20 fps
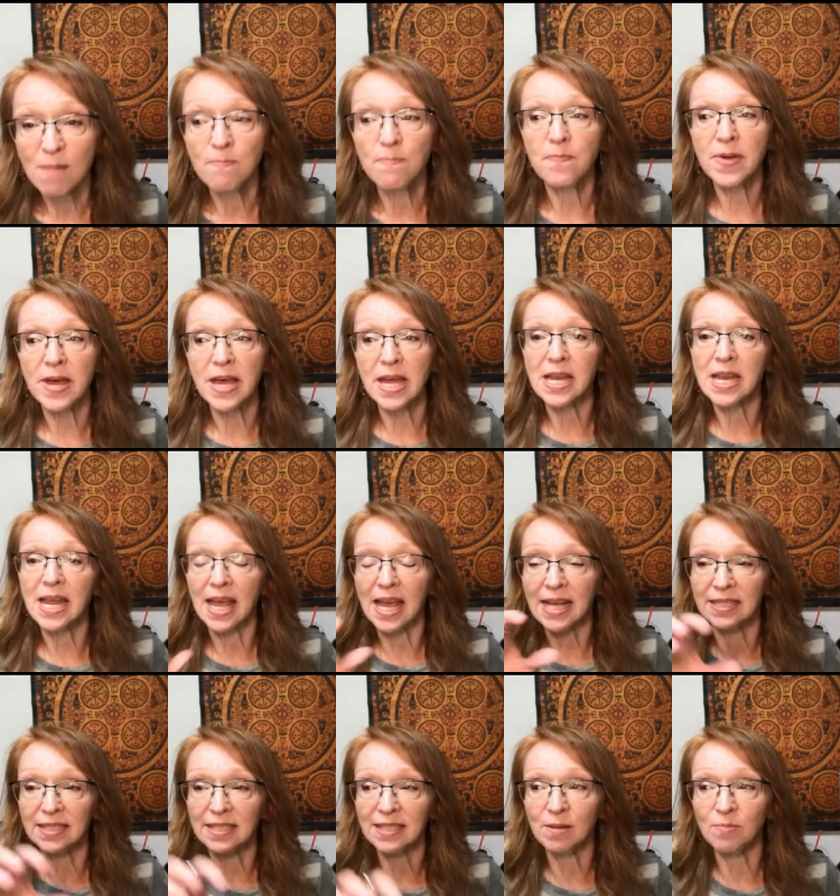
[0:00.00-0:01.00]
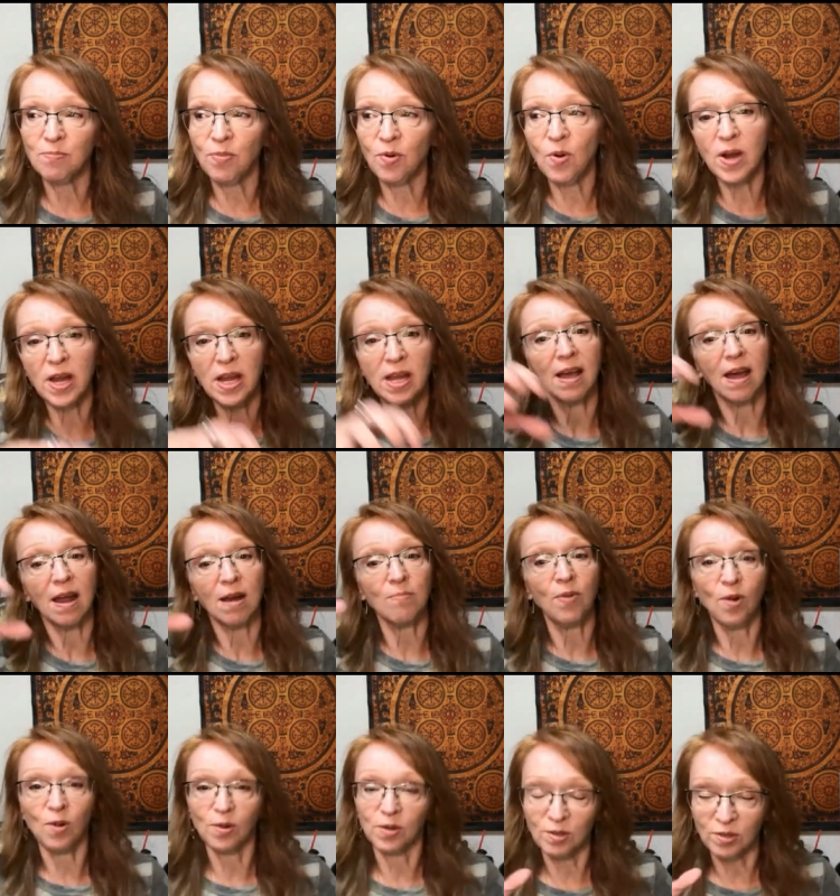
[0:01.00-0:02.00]
But at some point, you got to
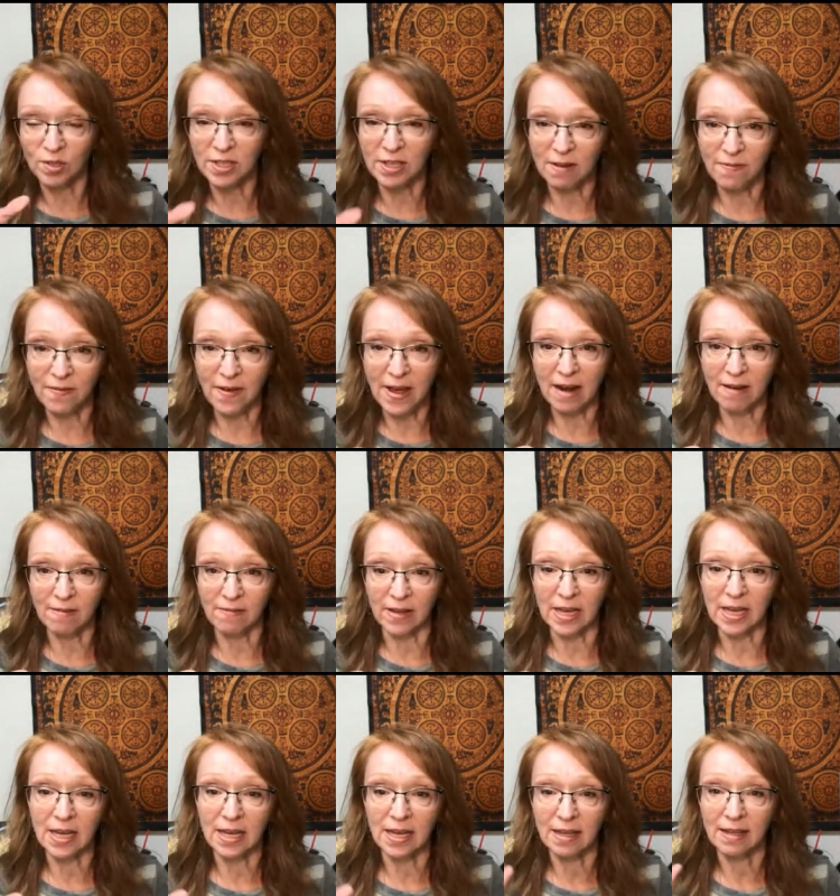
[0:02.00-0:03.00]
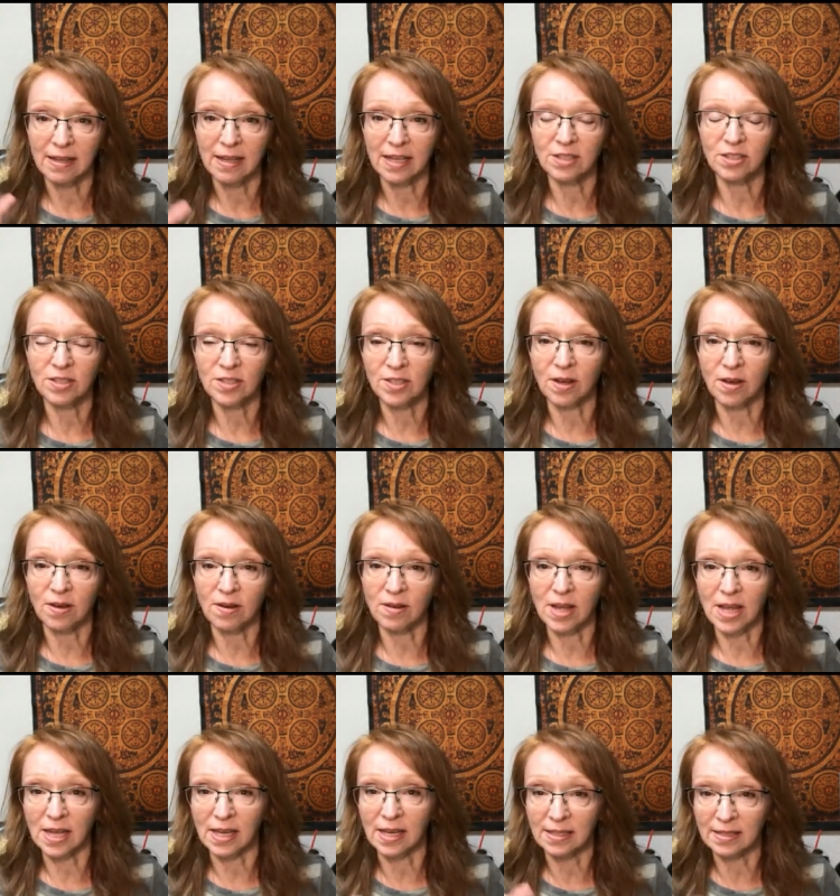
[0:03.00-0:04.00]
pull yourself out of it and just go
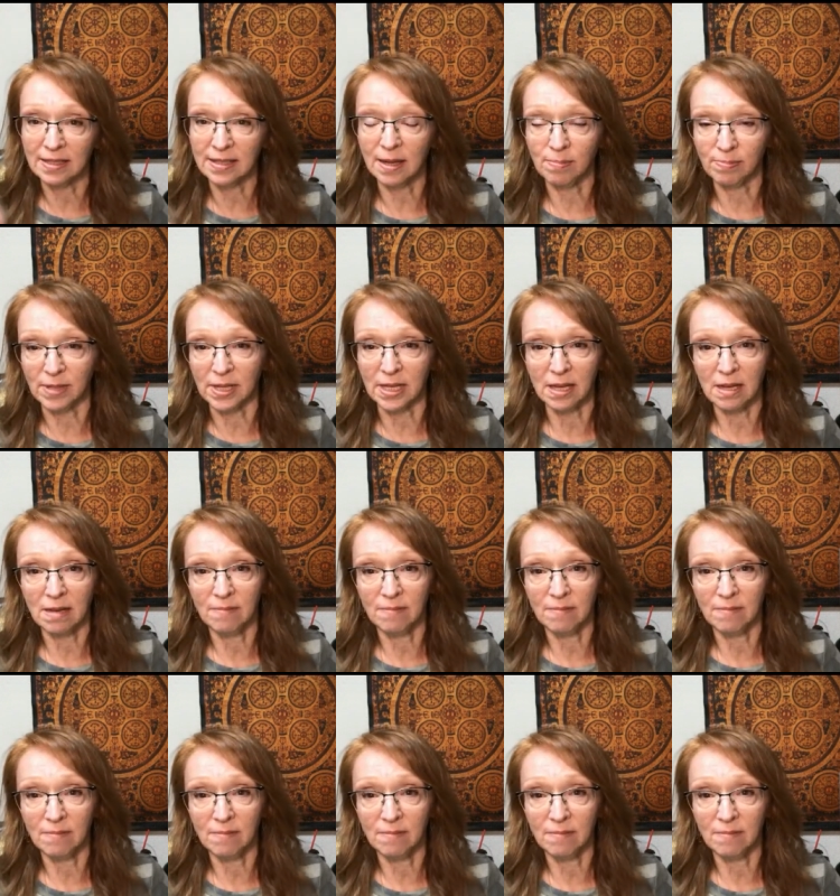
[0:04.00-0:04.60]
accept it.